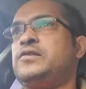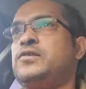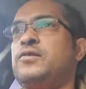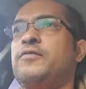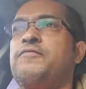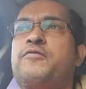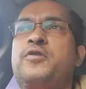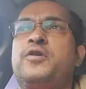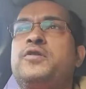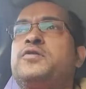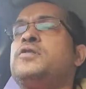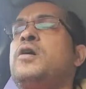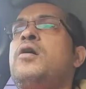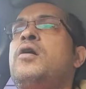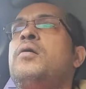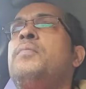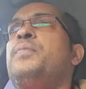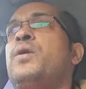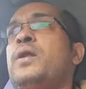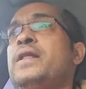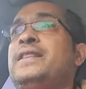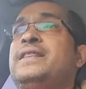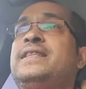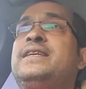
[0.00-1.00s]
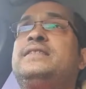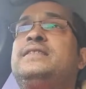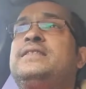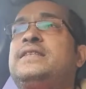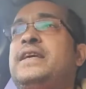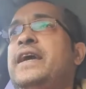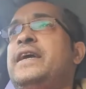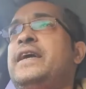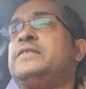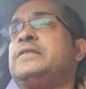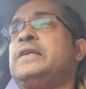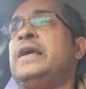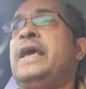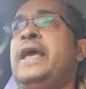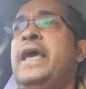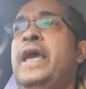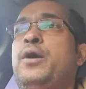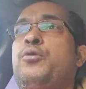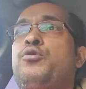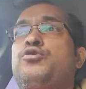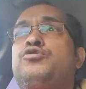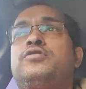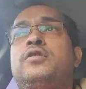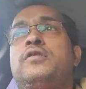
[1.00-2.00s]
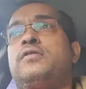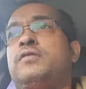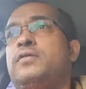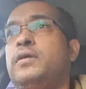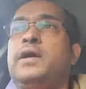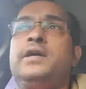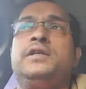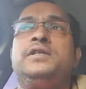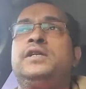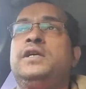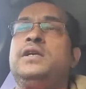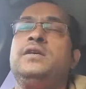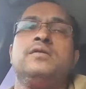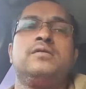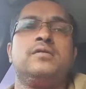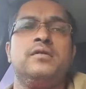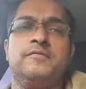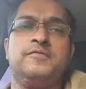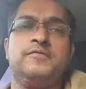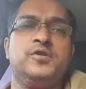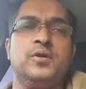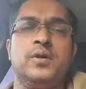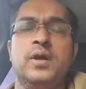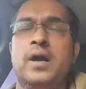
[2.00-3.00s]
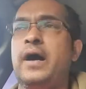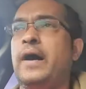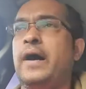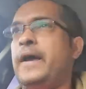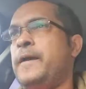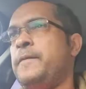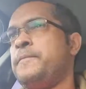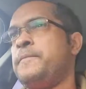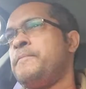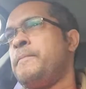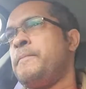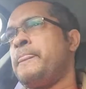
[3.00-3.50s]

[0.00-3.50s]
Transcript: So for example, in this case, it was the 13th of July.